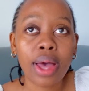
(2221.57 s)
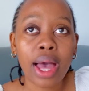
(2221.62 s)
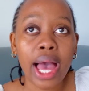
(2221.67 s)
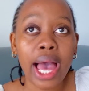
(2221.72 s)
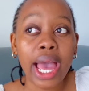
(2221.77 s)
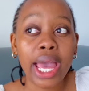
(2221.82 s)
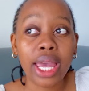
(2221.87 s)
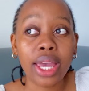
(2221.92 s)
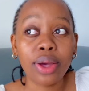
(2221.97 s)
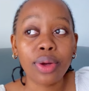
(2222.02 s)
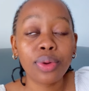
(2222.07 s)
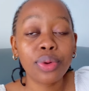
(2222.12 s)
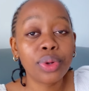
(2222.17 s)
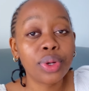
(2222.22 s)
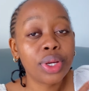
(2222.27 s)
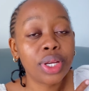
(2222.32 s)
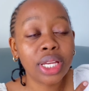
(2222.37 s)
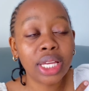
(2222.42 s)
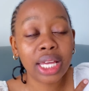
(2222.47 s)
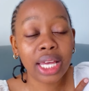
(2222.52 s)
I
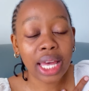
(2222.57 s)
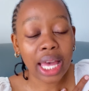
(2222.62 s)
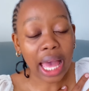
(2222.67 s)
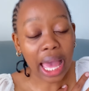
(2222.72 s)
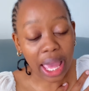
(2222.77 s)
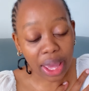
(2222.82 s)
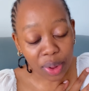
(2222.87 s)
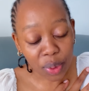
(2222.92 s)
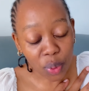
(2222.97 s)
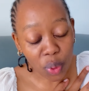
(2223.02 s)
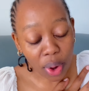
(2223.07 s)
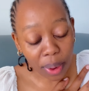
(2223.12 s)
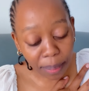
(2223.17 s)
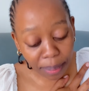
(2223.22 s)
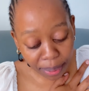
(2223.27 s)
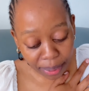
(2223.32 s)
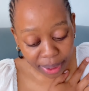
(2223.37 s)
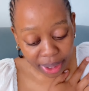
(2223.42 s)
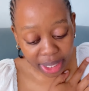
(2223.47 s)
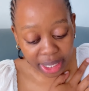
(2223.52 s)
hope
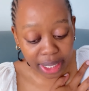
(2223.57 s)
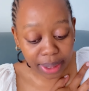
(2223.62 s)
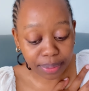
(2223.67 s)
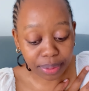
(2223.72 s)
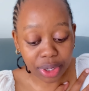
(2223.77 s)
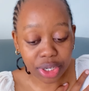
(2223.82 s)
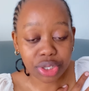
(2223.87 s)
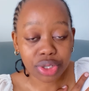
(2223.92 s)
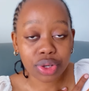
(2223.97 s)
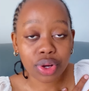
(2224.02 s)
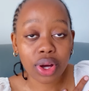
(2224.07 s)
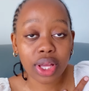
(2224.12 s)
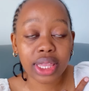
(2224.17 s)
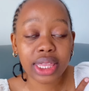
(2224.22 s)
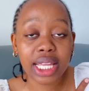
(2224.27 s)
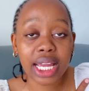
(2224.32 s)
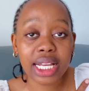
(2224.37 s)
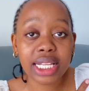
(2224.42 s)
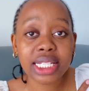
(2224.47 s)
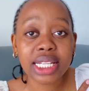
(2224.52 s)
and I pray to God
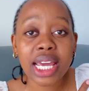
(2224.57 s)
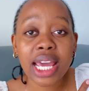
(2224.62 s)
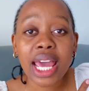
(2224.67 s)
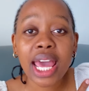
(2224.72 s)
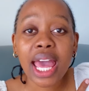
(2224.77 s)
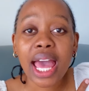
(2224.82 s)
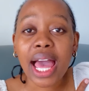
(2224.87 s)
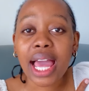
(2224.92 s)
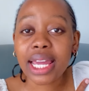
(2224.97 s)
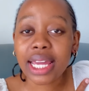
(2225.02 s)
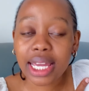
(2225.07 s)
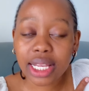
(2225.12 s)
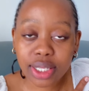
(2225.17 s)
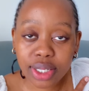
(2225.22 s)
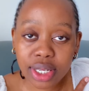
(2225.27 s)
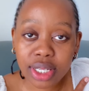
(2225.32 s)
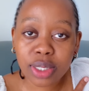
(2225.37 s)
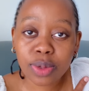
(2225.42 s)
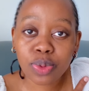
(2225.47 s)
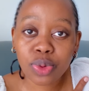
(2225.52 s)
that I get to
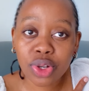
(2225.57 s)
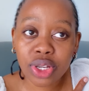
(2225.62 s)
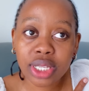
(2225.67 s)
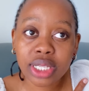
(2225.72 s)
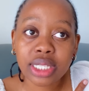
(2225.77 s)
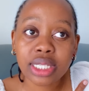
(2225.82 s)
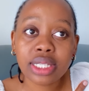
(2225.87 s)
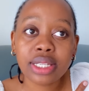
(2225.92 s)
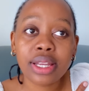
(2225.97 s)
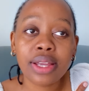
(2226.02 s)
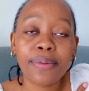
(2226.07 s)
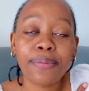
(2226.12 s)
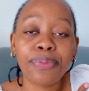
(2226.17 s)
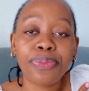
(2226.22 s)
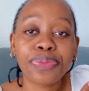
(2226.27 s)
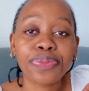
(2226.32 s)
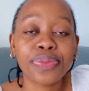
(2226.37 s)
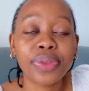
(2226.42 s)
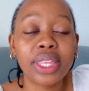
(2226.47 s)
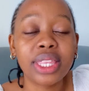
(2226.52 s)
experience
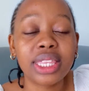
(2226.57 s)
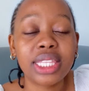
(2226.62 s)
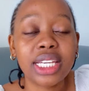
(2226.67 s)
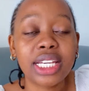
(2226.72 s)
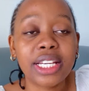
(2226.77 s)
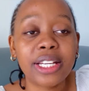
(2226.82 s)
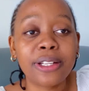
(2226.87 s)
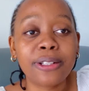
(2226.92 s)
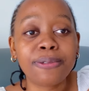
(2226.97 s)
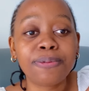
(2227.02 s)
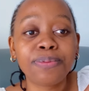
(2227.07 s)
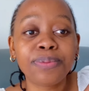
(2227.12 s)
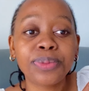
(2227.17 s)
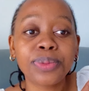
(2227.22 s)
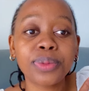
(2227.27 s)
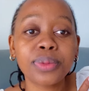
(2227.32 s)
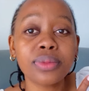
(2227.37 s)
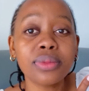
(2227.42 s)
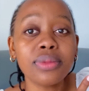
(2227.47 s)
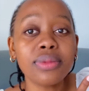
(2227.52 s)
the
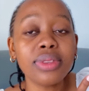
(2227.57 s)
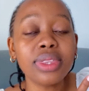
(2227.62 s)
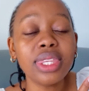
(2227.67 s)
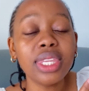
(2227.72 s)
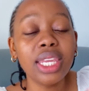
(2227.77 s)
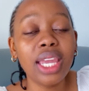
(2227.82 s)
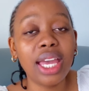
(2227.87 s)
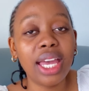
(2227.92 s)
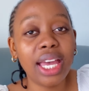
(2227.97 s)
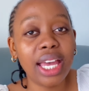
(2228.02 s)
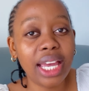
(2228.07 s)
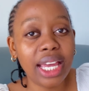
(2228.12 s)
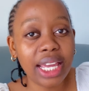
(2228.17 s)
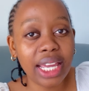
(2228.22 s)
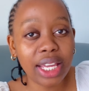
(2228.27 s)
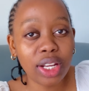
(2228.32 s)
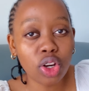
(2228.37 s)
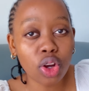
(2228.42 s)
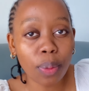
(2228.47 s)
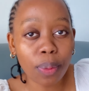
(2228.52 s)

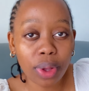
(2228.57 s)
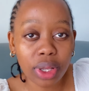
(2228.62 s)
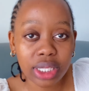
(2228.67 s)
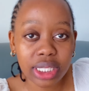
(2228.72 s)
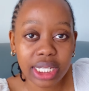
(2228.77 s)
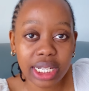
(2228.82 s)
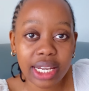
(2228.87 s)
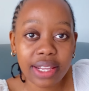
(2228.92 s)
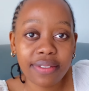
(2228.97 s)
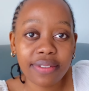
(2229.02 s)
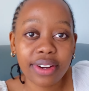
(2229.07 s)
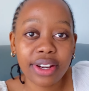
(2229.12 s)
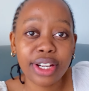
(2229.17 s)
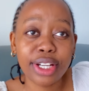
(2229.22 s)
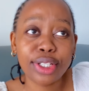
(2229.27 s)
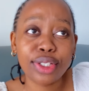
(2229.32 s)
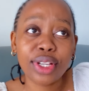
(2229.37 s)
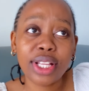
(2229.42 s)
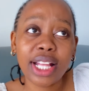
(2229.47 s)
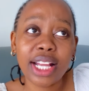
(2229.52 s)
normal delivery,
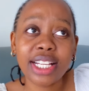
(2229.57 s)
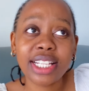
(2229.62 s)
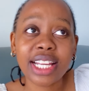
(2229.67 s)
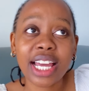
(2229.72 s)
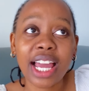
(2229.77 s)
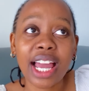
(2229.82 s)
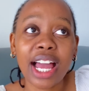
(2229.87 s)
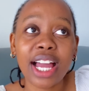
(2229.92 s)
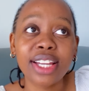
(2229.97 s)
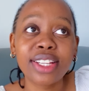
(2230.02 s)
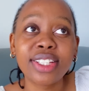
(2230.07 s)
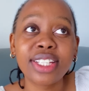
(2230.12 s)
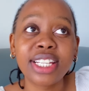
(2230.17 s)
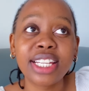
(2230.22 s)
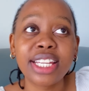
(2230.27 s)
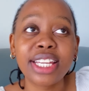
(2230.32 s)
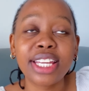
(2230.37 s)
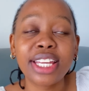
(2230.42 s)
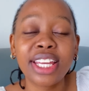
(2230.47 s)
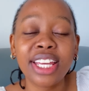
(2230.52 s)
so that I
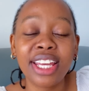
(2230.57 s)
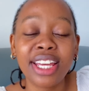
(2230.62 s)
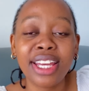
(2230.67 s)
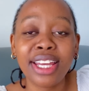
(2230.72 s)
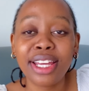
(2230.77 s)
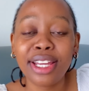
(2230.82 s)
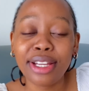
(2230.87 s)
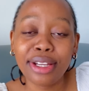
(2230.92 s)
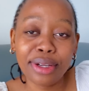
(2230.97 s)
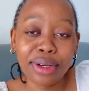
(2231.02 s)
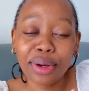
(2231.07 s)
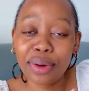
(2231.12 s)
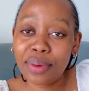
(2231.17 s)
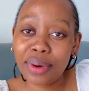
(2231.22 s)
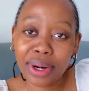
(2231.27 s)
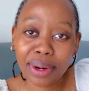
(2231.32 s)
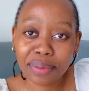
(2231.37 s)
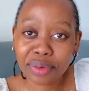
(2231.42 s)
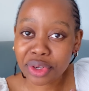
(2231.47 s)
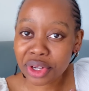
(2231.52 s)
actually know
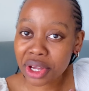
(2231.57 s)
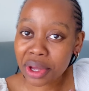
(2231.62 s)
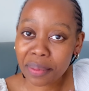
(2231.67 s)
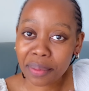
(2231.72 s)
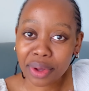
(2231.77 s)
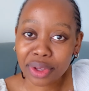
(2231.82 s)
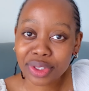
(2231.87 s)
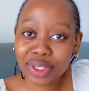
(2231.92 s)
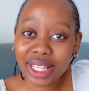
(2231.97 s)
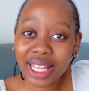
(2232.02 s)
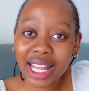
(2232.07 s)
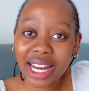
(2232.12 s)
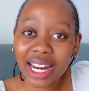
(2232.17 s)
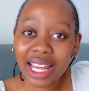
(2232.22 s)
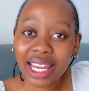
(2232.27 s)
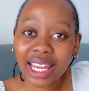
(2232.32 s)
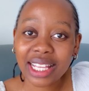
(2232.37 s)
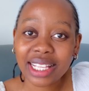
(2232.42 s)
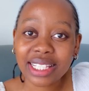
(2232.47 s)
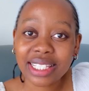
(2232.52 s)
what I'm talking about, so that I
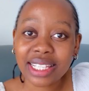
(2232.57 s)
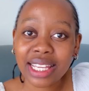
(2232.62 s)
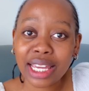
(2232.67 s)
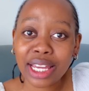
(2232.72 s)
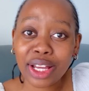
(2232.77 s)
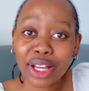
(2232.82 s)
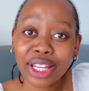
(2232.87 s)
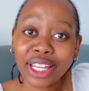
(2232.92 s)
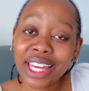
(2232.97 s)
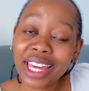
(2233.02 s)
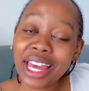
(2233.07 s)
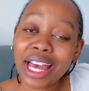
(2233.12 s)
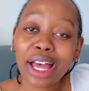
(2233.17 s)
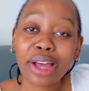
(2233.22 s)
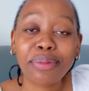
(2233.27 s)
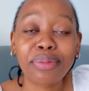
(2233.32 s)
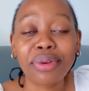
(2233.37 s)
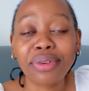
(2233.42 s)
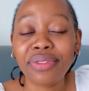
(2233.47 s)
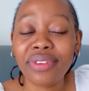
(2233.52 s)
can say, okay, I'll
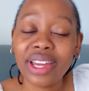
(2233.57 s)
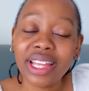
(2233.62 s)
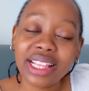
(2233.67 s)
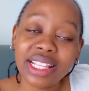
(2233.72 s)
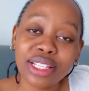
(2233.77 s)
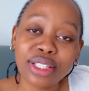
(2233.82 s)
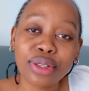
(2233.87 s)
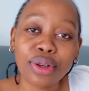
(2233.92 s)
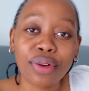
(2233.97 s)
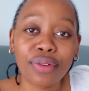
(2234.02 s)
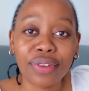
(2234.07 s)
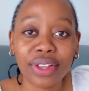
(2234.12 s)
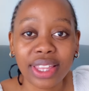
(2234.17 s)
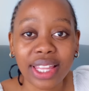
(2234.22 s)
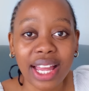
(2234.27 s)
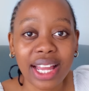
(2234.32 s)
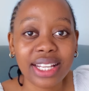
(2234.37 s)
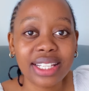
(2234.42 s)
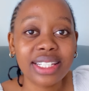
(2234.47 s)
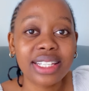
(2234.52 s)
prefer this over
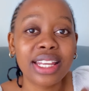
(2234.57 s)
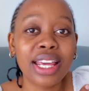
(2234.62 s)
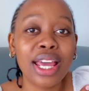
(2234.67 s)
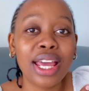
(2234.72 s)
that.